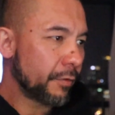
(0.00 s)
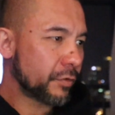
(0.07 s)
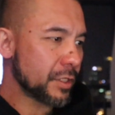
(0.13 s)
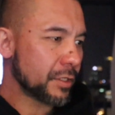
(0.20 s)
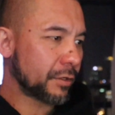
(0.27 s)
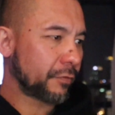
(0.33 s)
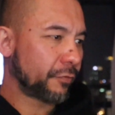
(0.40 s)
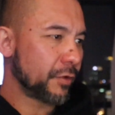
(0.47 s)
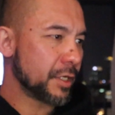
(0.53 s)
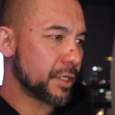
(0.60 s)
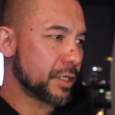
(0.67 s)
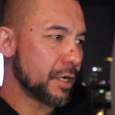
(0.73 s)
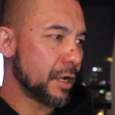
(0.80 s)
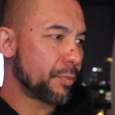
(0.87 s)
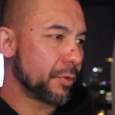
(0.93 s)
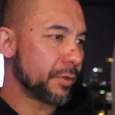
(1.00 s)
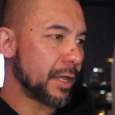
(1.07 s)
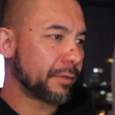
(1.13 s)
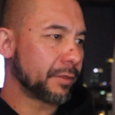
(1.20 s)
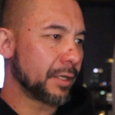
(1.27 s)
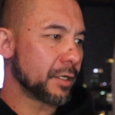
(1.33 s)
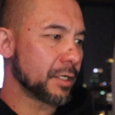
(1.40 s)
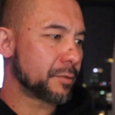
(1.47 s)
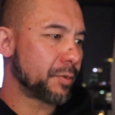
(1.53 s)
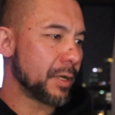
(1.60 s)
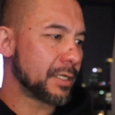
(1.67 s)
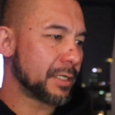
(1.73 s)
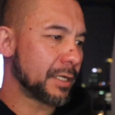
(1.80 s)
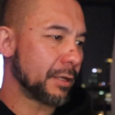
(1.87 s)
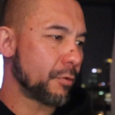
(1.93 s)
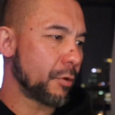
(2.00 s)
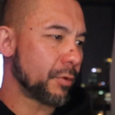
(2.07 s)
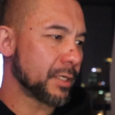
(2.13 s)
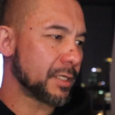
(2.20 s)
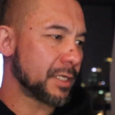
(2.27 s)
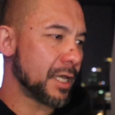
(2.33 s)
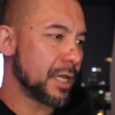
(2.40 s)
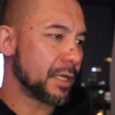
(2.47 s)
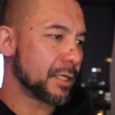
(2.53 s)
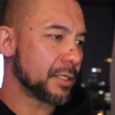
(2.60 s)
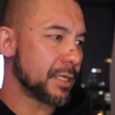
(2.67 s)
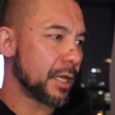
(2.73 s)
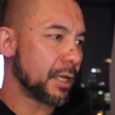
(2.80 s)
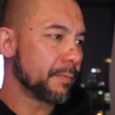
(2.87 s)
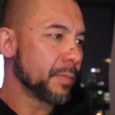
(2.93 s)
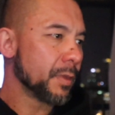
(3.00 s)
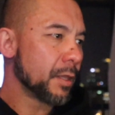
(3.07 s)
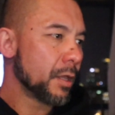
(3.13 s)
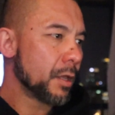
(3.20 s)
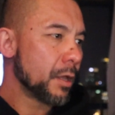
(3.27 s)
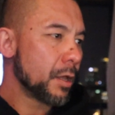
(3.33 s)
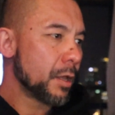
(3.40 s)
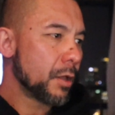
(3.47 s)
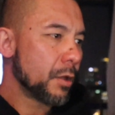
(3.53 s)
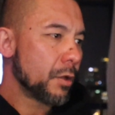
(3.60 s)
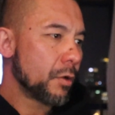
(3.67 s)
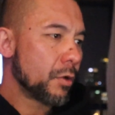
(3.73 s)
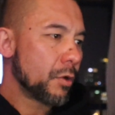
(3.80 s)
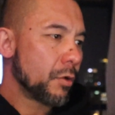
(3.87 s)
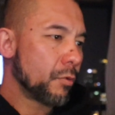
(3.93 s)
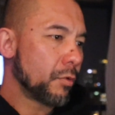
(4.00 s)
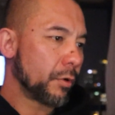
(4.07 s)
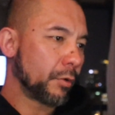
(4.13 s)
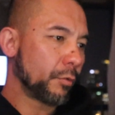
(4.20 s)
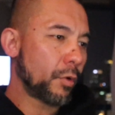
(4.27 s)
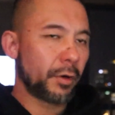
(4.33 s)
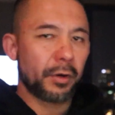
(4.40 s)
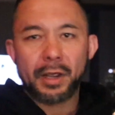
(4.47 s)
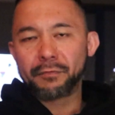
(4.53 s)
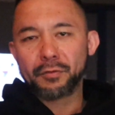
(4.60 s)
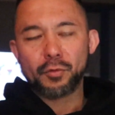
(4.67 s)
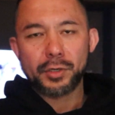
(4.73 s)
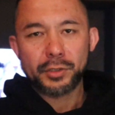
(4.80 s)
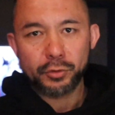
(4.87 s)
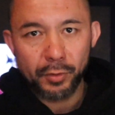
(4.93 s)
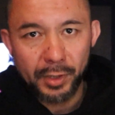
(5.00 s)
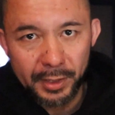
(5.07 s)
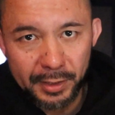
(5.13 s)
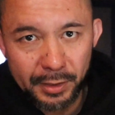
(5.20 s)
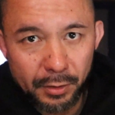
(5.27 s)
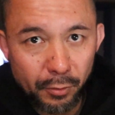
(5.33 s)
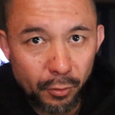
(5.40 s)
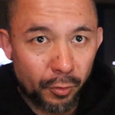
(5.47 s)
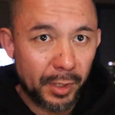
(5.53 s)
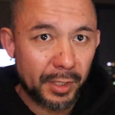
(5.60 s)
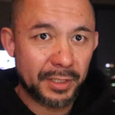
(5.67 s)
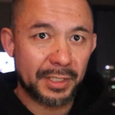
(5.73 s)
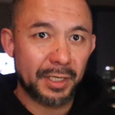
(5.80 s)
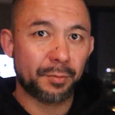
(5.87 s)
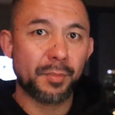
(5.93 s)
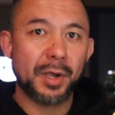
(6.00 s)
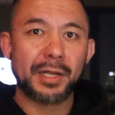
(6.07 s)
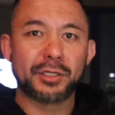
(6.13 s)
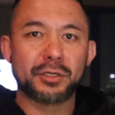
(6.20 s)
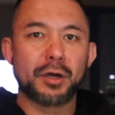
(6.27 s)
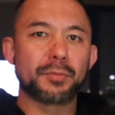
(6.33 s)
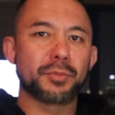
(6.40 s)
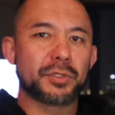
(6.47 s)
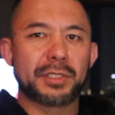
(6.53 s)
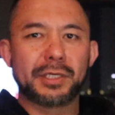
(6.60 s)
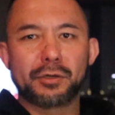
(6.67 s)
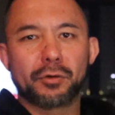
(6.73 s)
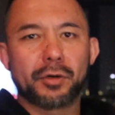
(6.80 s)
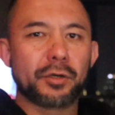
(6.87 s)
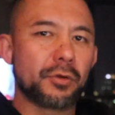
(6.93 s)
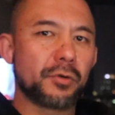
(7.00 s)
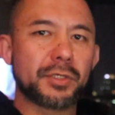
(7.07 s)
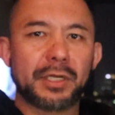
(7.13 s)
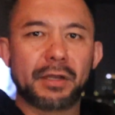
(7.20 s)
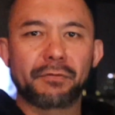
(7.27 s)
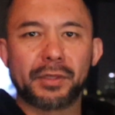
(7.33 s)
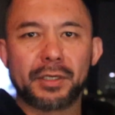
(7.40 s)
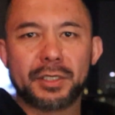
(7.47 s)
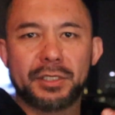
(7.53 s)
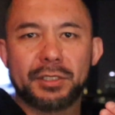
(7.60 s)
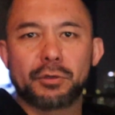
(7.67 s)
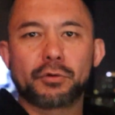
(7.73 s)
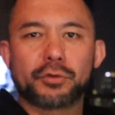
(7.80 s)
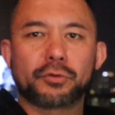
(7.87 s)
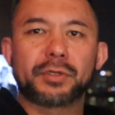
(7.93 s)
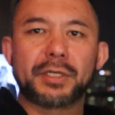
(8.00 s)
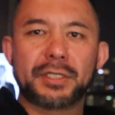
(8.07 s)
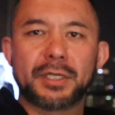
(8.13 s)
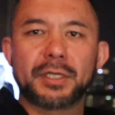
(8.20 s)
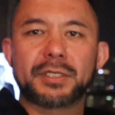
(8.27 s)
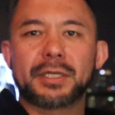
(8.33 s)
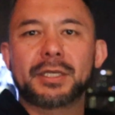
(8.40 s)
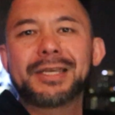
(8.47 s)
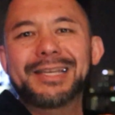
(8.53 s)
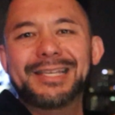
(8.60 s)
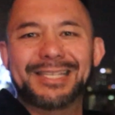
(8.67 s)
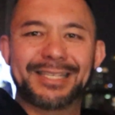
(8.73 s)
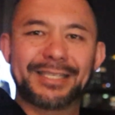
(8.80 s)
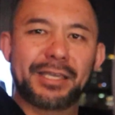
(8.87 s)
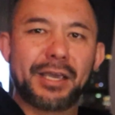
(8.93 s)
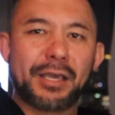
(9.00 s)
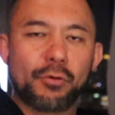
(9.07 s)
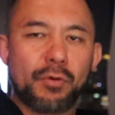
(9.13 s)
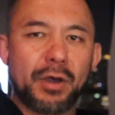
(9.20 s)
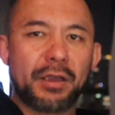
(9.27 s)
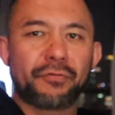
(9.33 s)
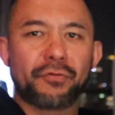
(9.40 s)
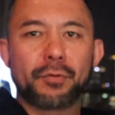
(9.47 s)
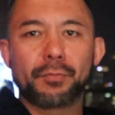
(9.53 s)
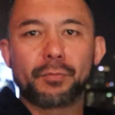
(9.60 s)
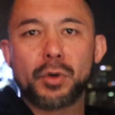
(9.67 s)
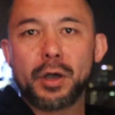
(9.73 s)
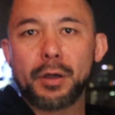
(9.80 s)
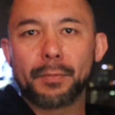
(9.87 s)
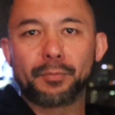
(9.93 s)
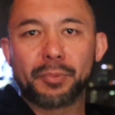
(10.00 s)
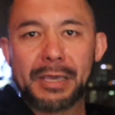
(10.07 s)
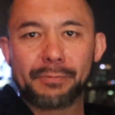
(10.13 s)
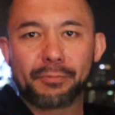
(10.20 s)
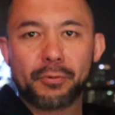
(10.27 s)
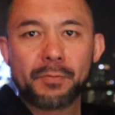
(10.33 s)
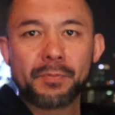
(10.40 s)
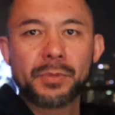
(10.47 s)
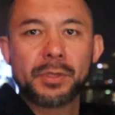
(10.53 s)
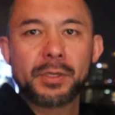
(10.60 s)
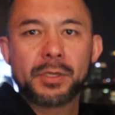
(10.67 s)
just finishing up on that thing, just basically what we're saying is that what everyone's already said many times, you've seen on the news and everything, is social distancing. Stay away from people.